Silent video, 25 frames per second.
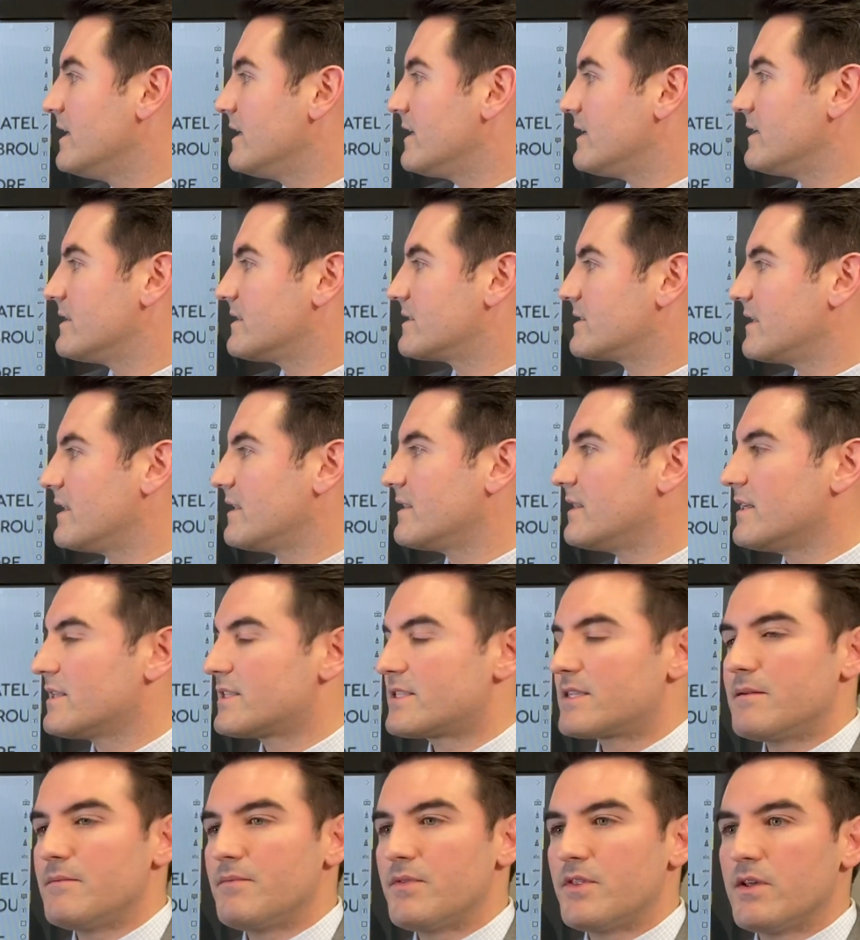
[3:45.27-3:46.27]
It's said that
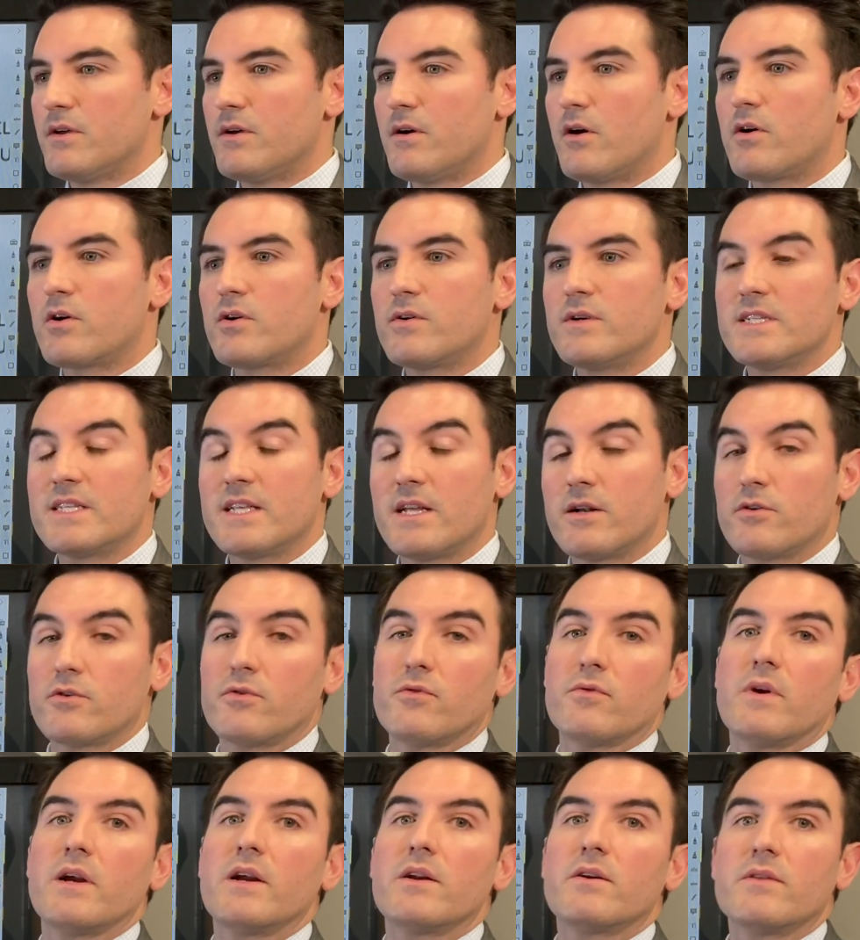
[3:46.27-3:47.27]
the arteries that are
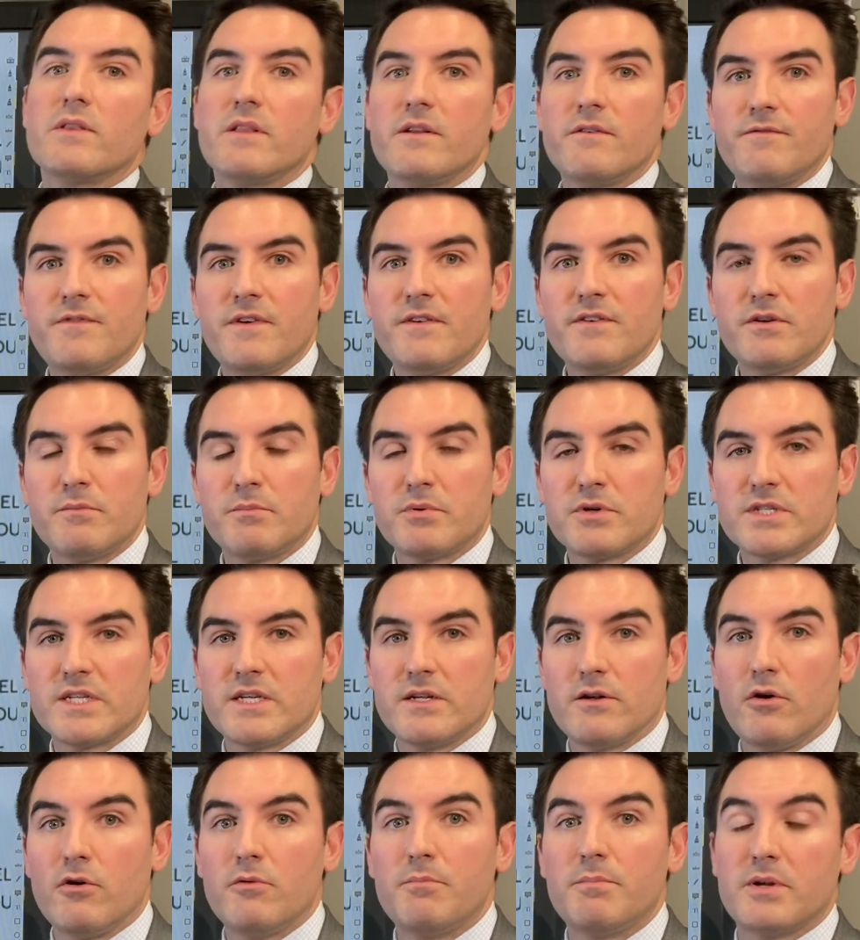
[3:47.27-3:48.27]
greater than
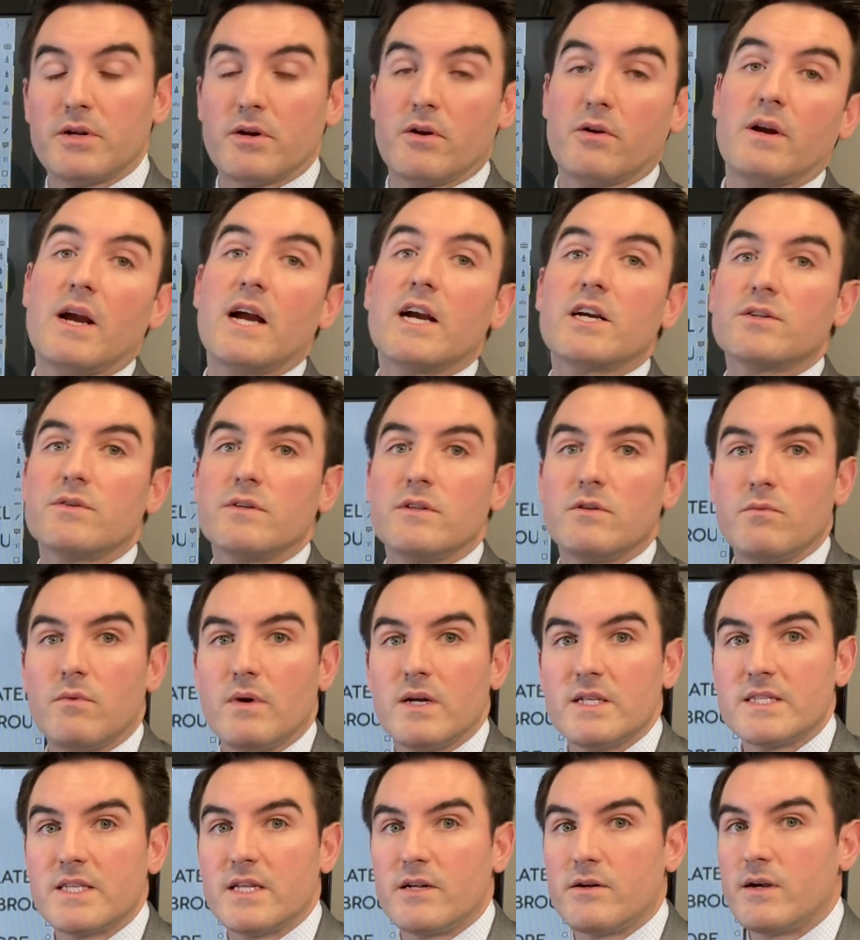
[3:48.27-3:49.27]
50% open are actually the
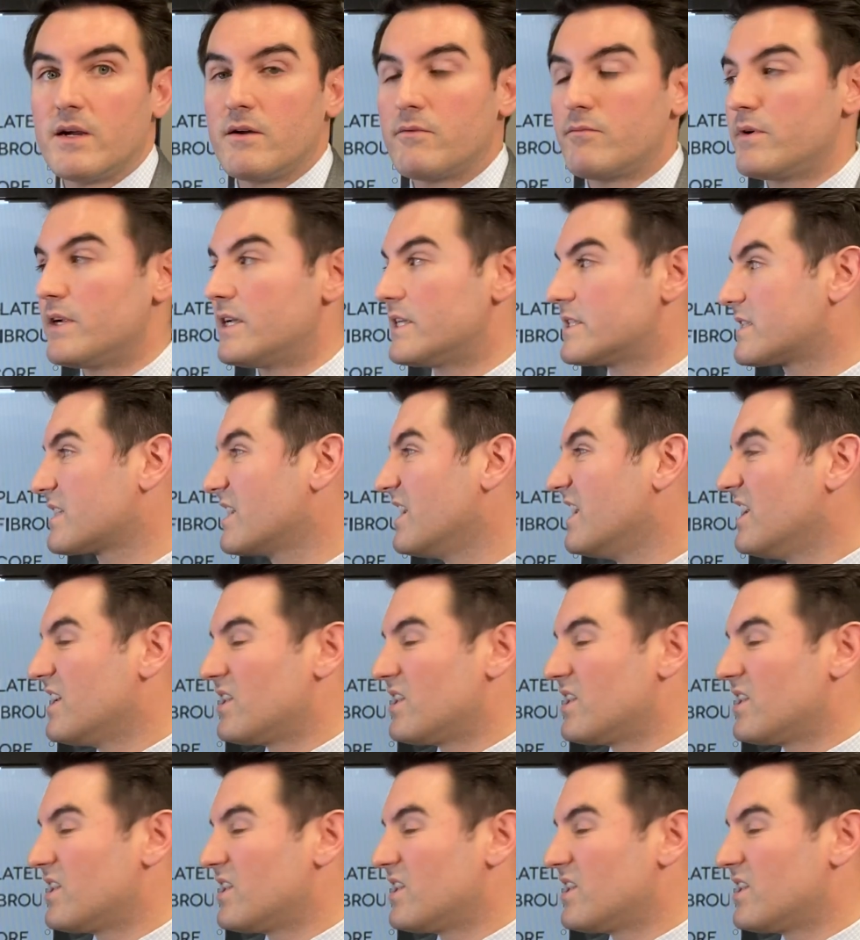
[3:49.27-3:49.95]
ones that are at risk.